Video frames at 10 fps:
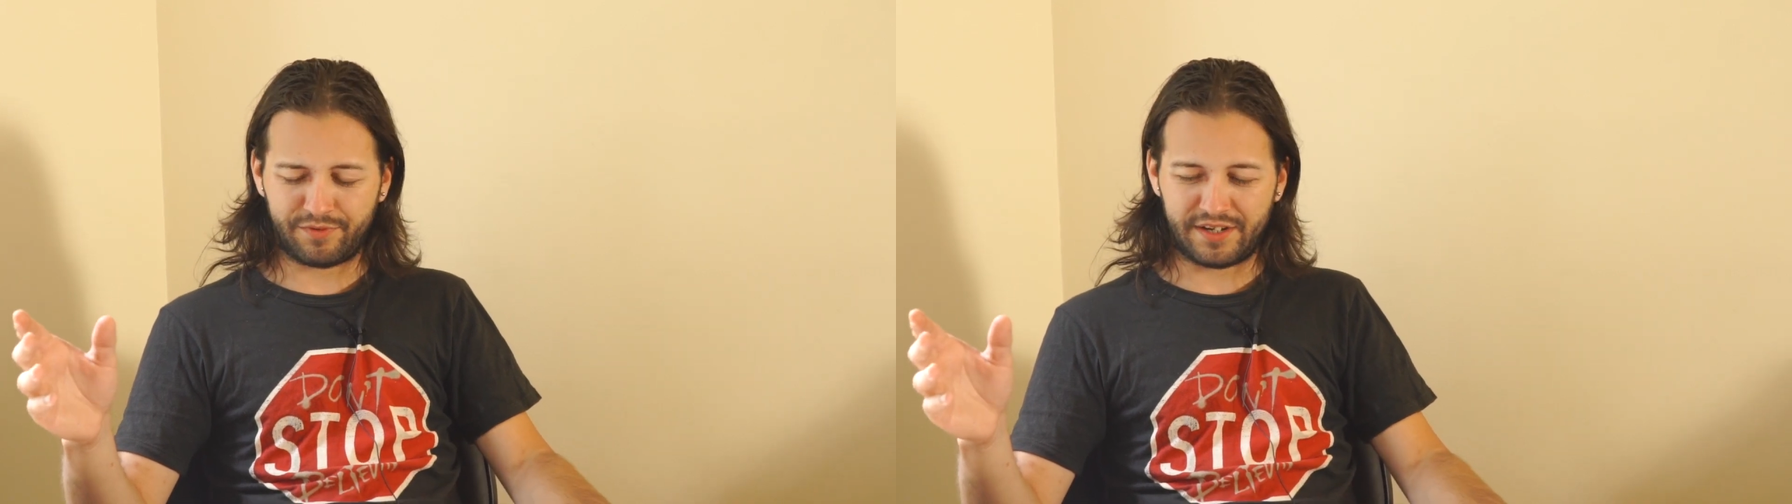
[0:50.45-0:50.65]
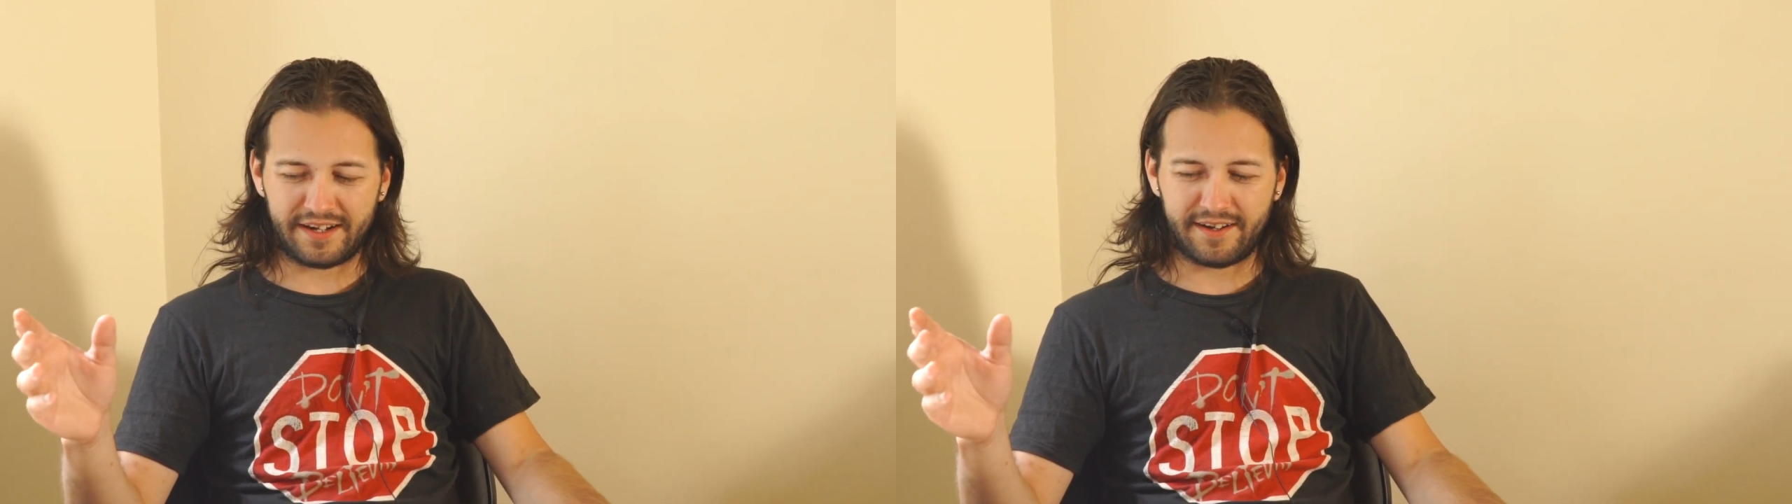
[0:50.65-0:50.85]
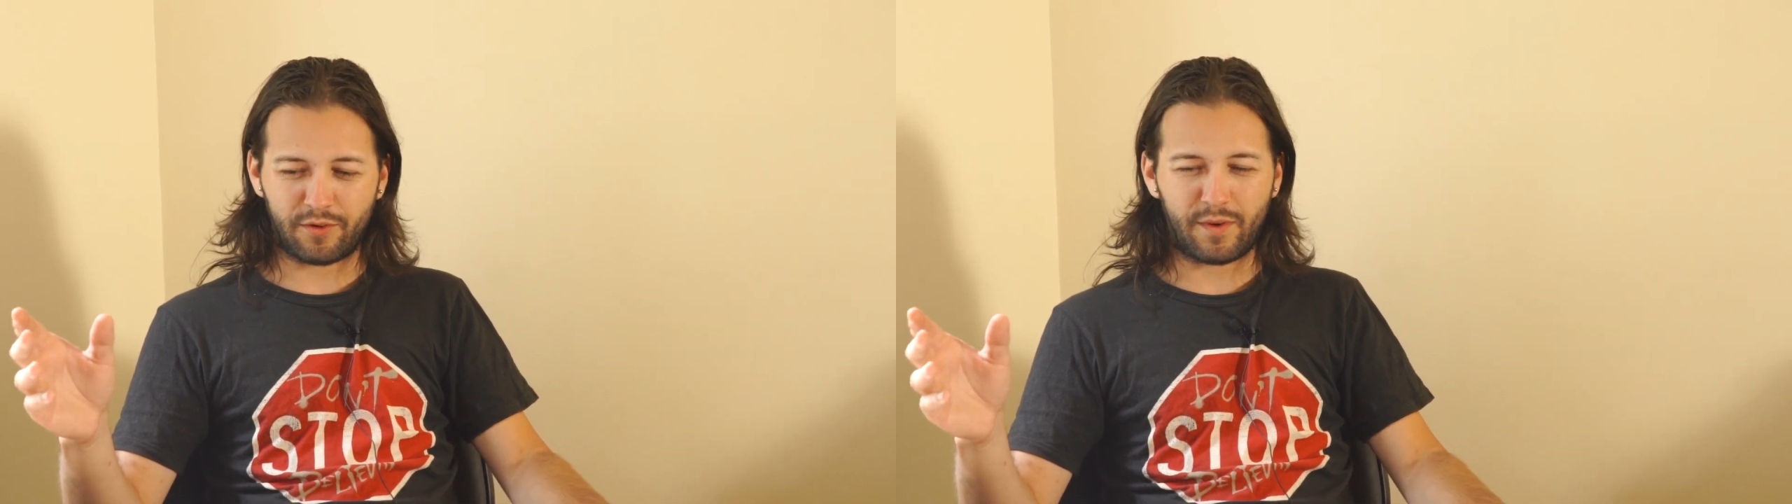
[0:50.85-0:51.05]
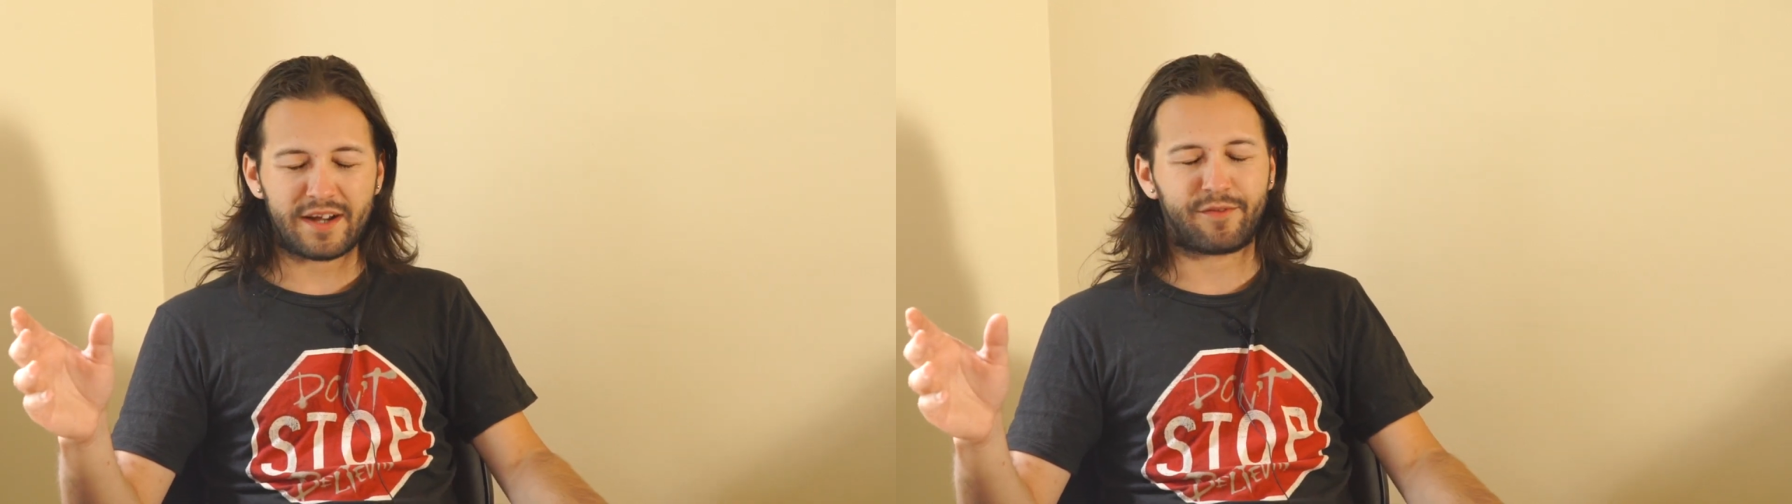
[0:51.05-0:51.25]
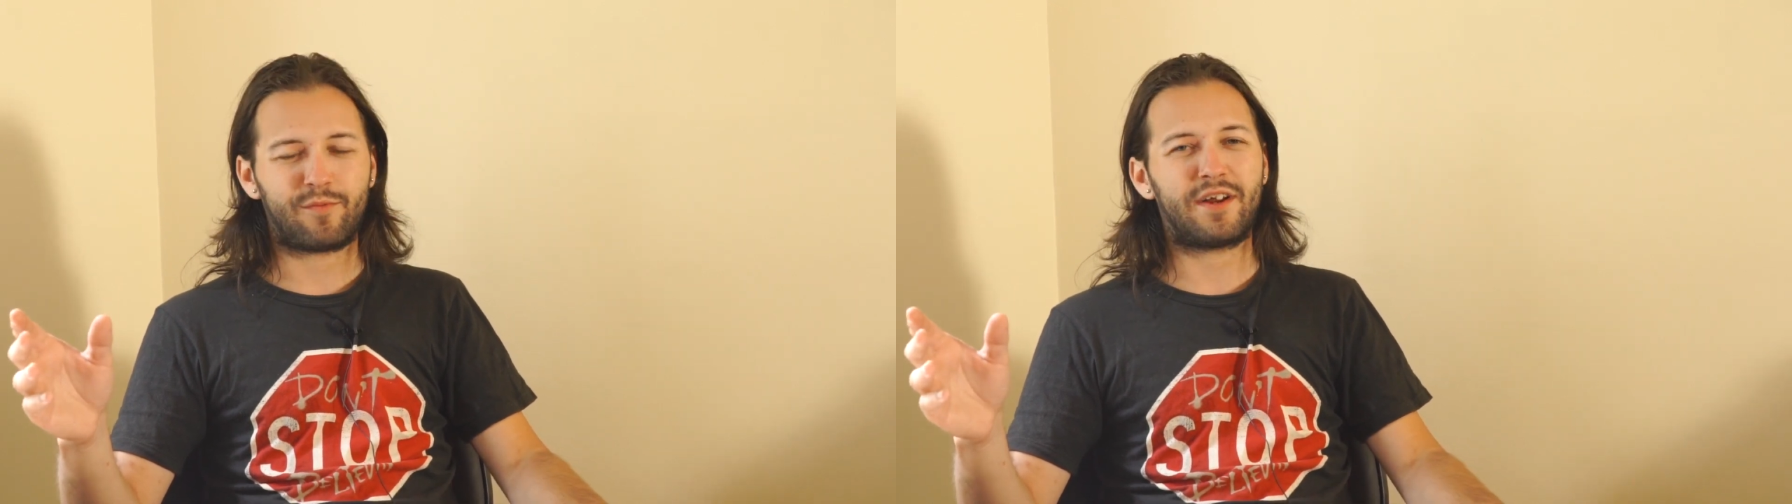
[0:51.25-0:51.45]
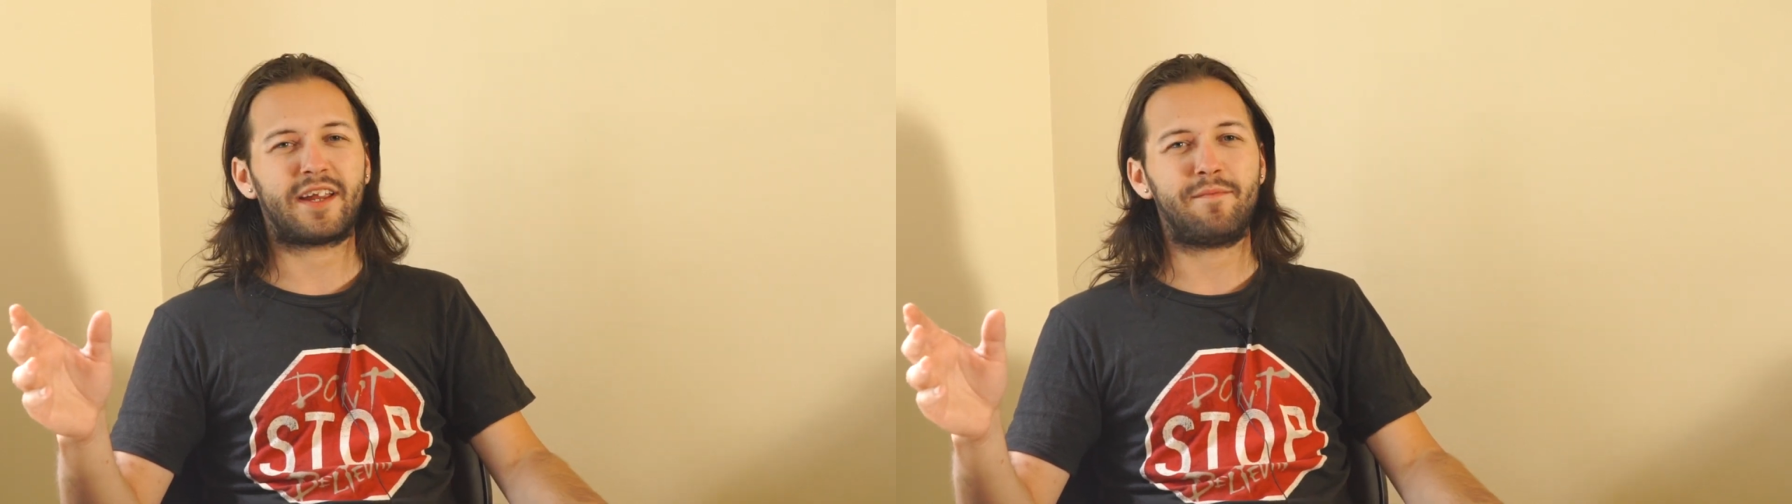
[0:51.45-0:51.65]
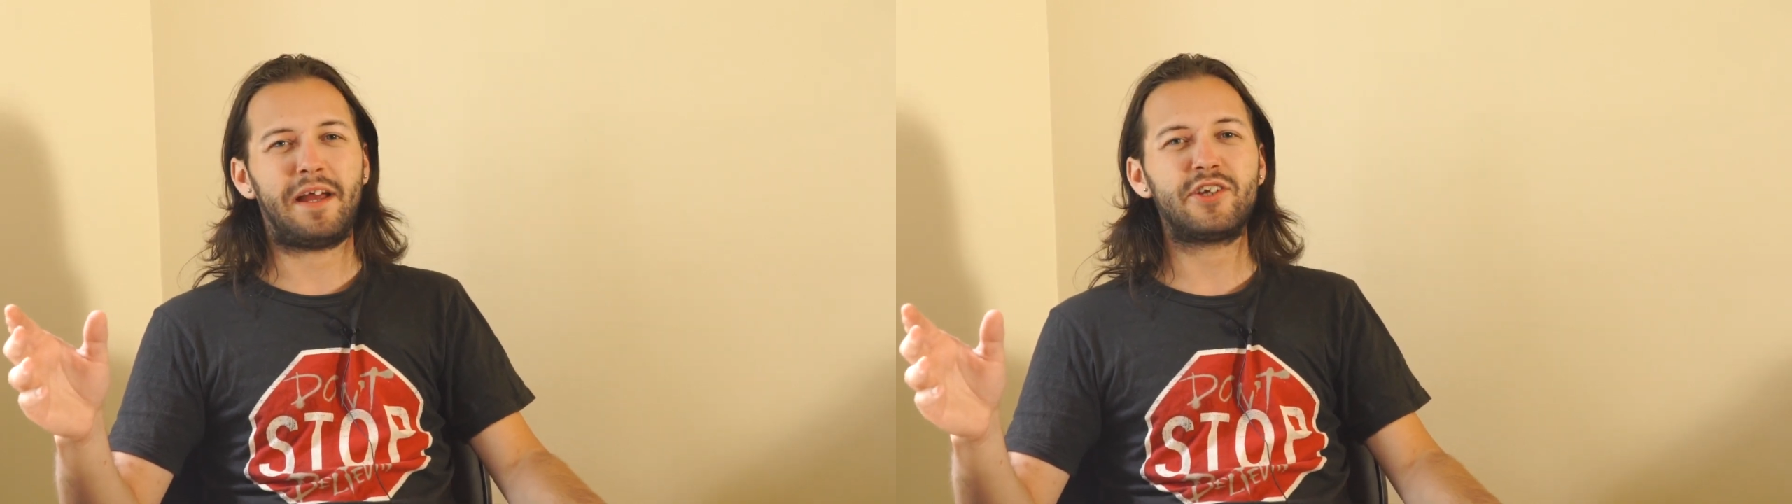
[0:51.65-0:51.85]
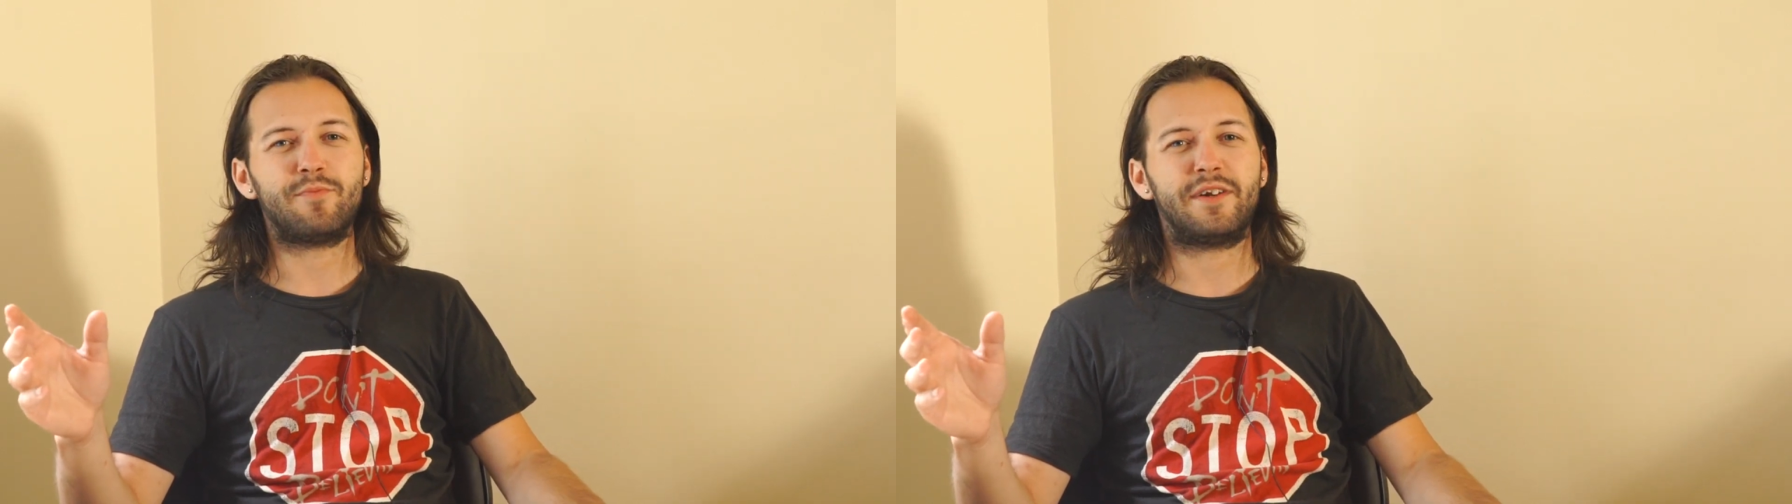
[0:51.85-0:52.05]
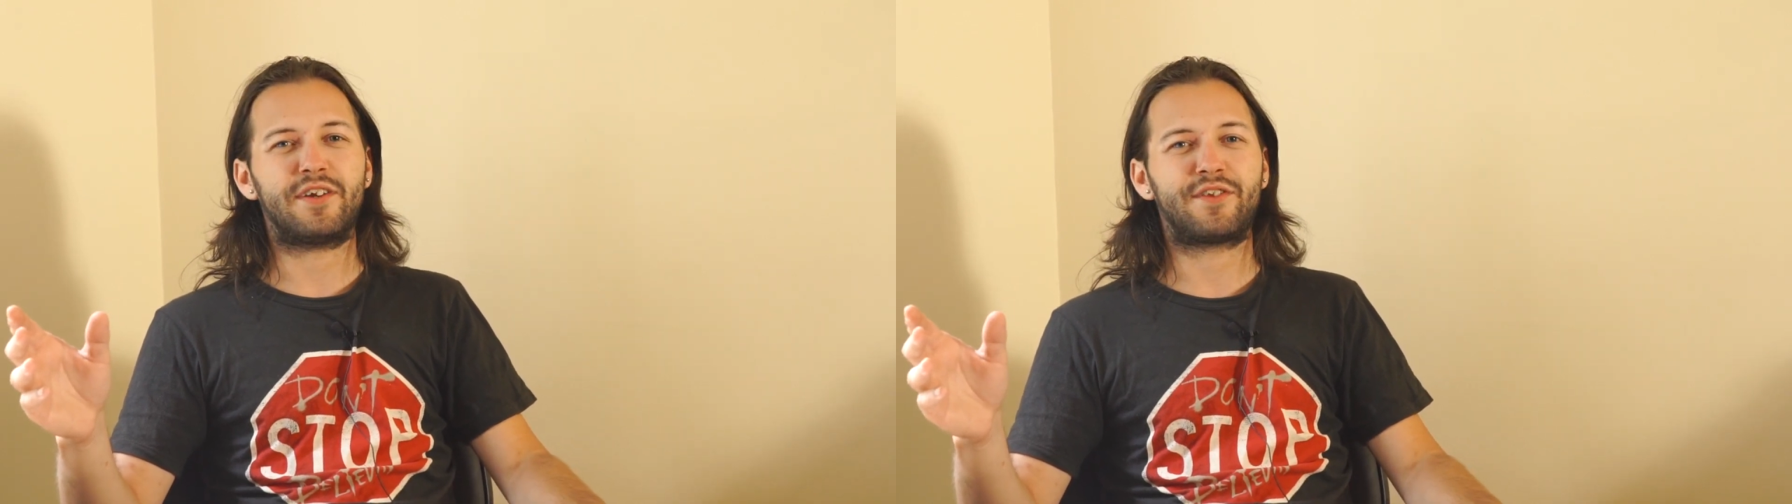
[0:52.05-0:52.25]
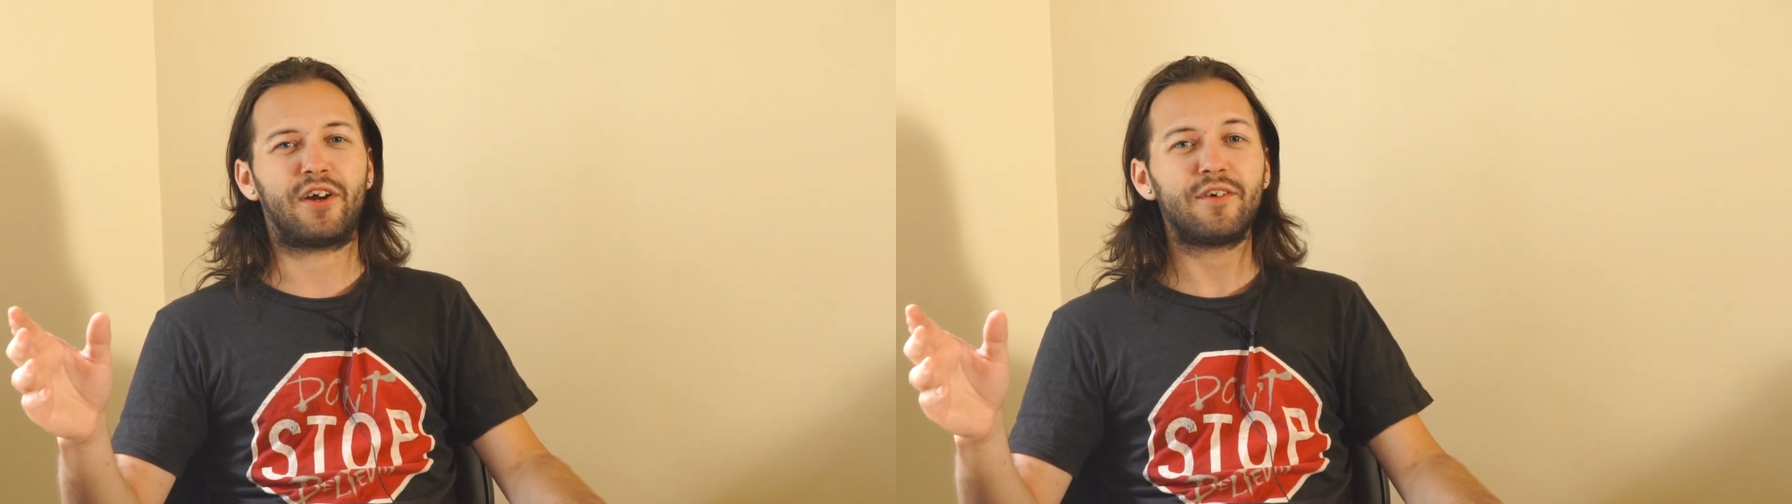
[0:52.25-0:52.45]
standing there waiting for Breaking Benjamin
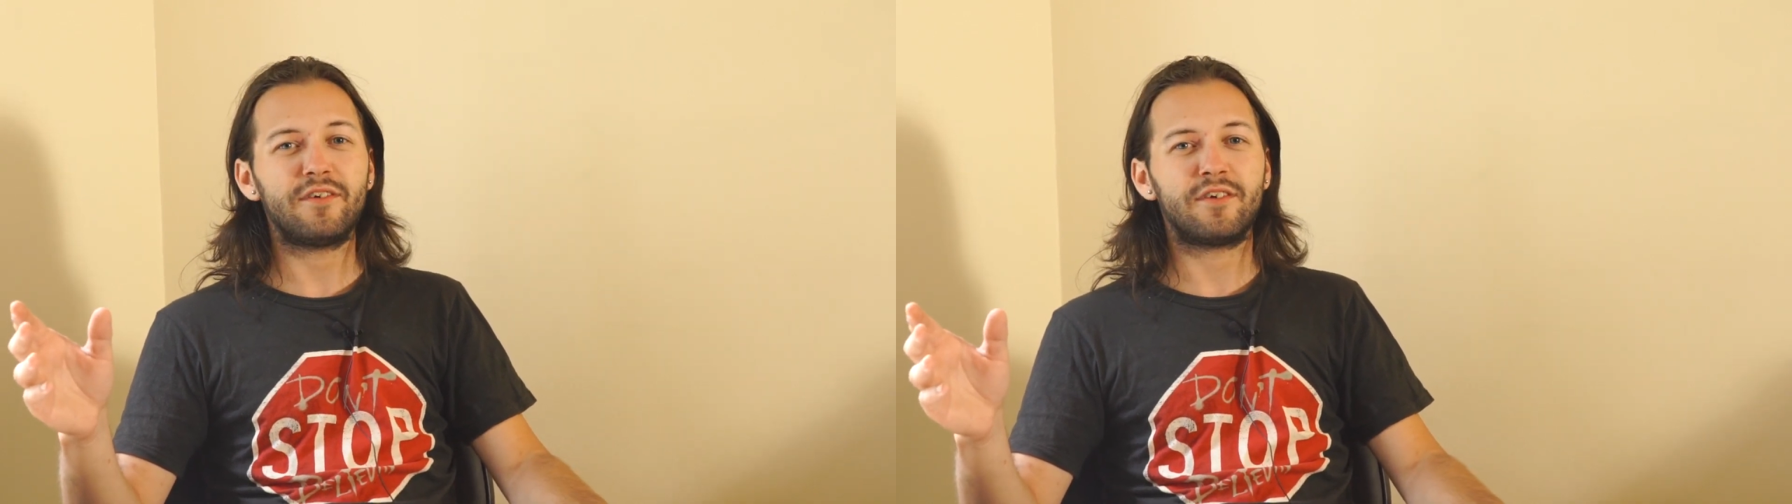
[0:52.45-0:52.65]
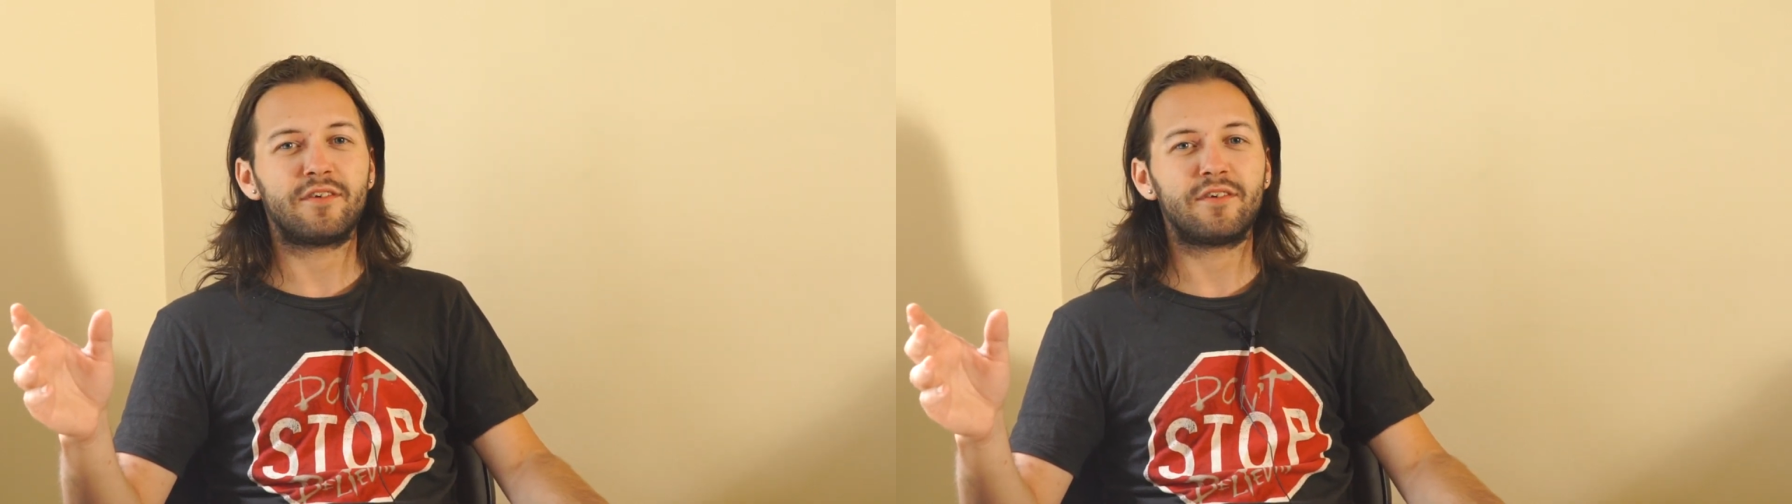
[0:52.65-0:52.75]
to start.